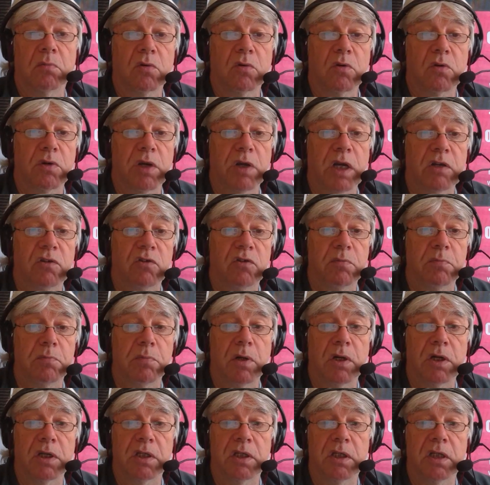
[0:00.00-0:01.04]
created
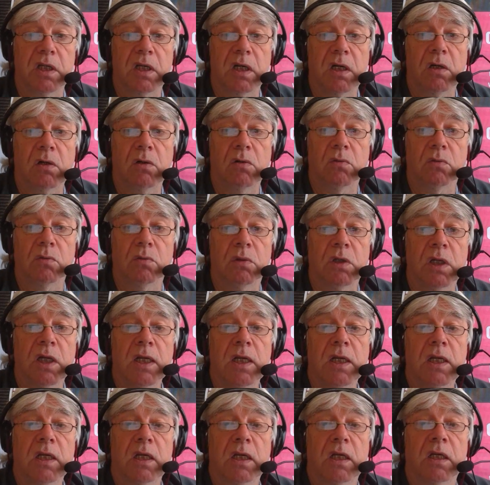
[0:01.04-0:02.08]
by the hole.
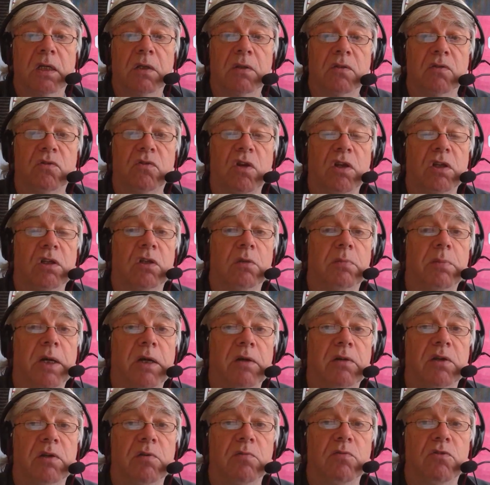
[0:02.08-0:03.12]
The tunnel
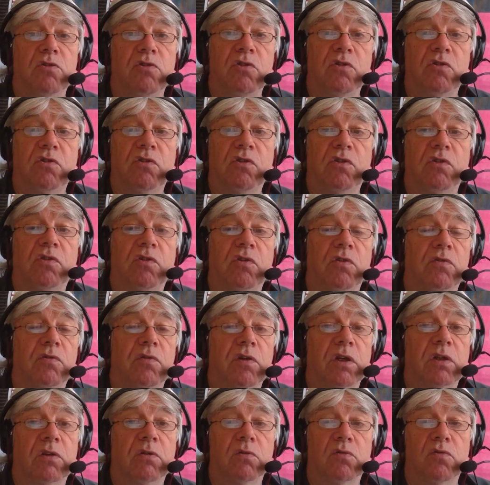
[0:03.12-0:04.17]
apparently reduces
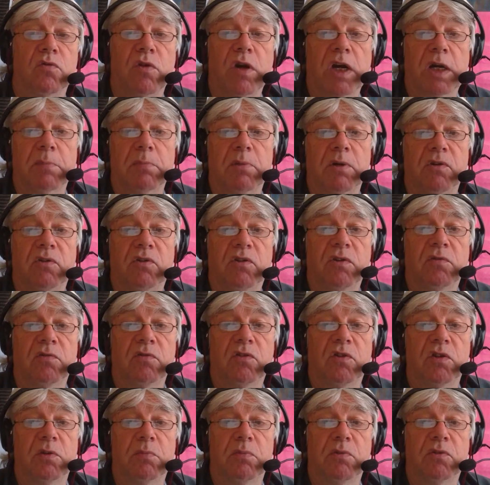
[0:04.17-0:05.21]
frontal drag by
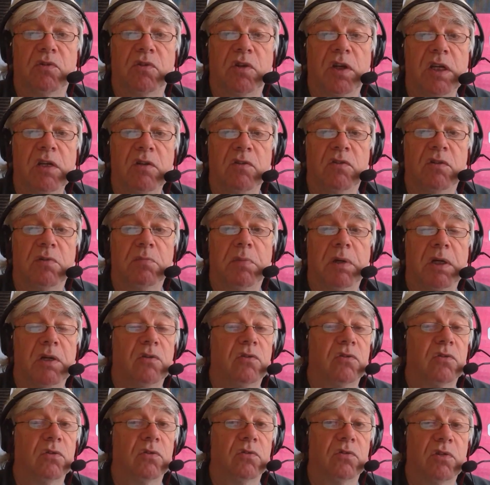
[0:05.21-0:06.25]
70%
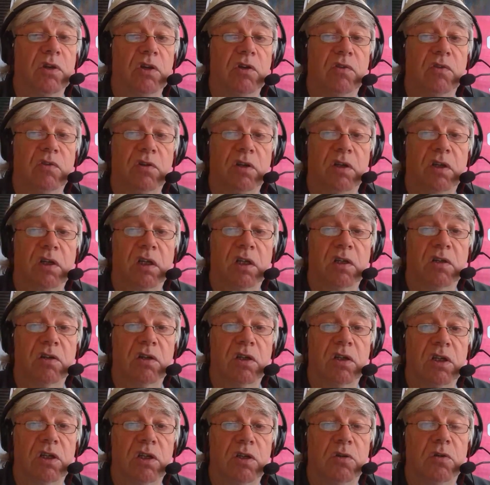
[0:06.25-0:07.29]
based on testing at
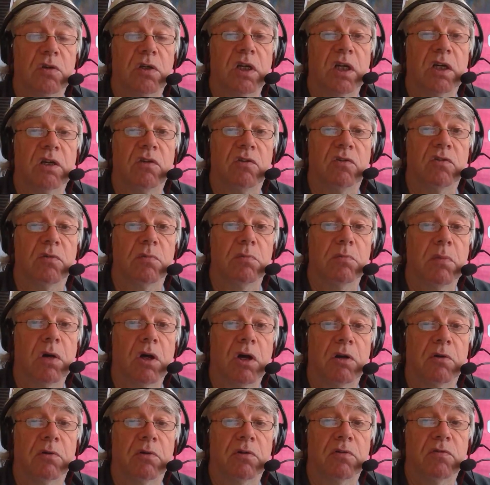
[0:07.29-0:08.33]
the UK's
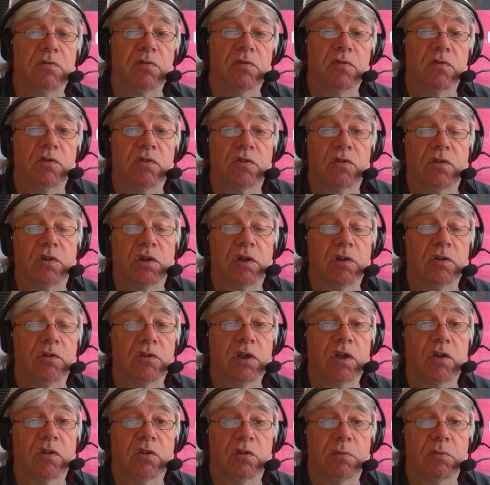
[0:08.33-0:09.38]
MIRA
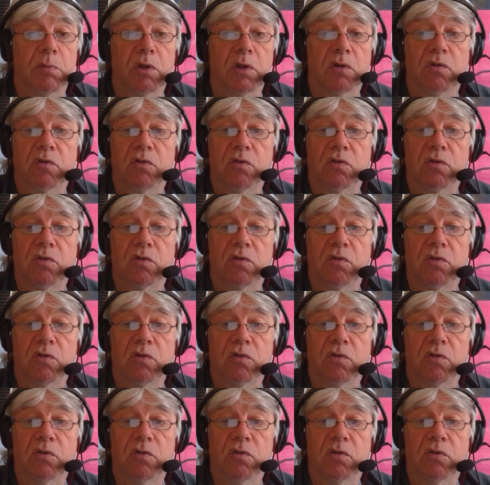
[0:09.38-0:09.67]
facility. That's the